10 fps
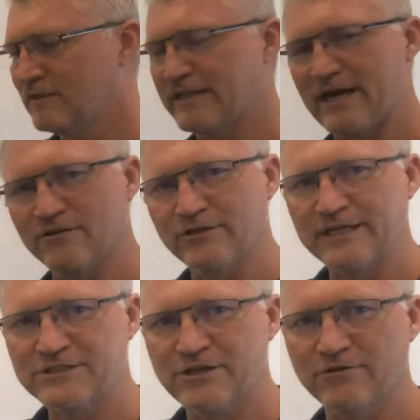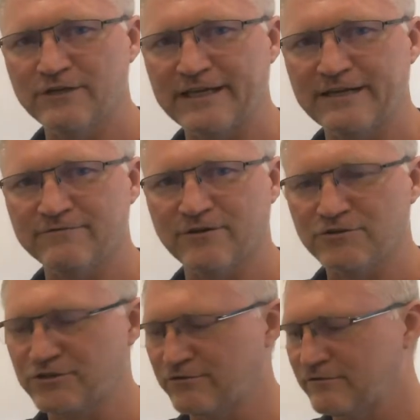download Xcode and get it
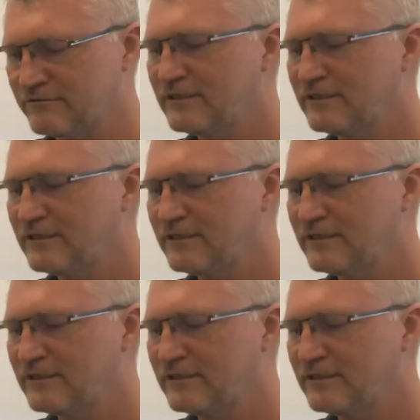functional,